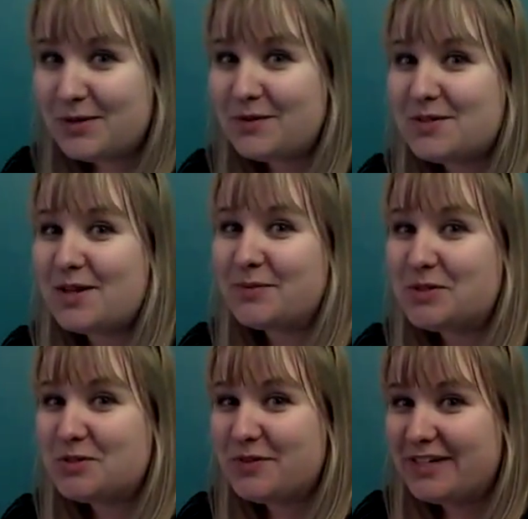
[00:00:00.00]
at Earl of
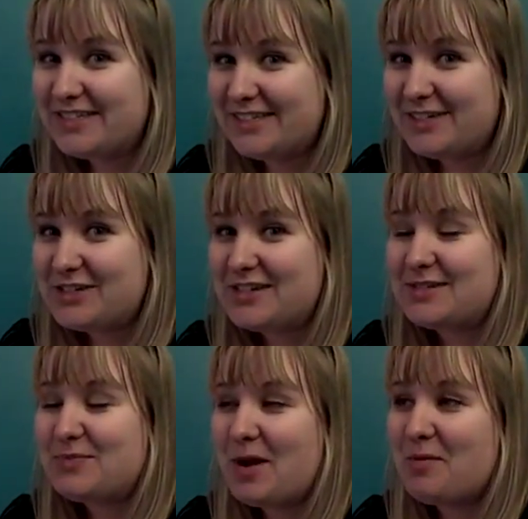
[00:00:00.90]
Sandwich were very
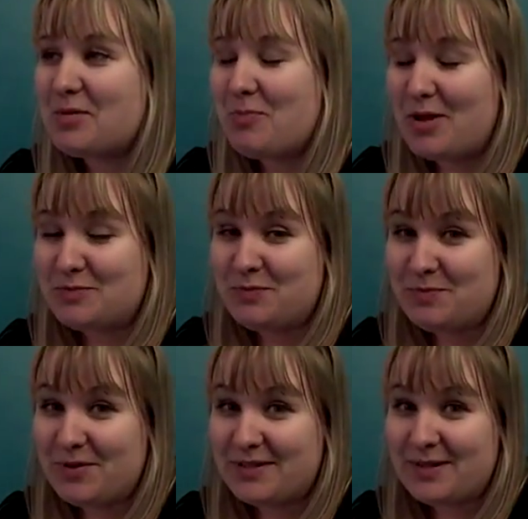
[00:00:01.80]
delicious. Probably the best
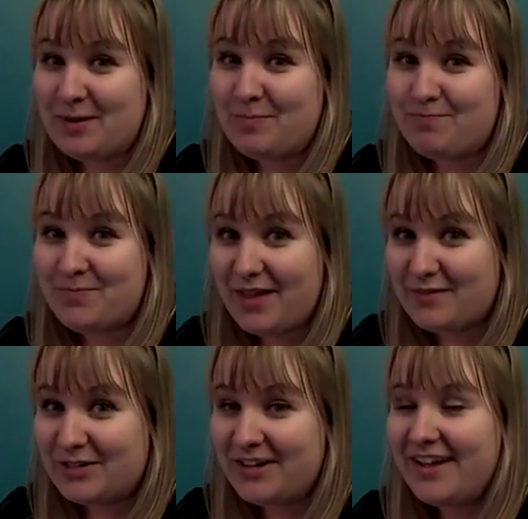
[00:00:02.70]
meatballs
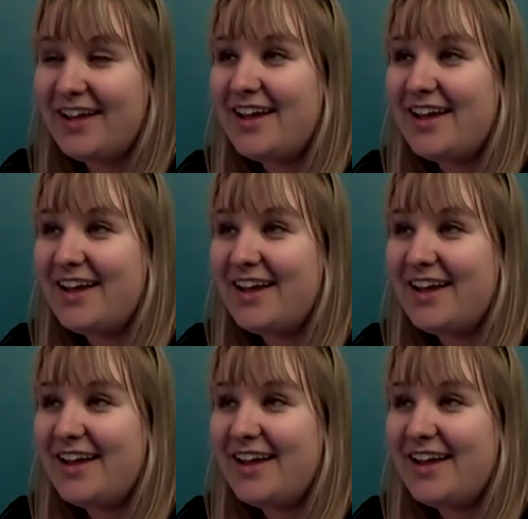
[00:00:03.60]
ever.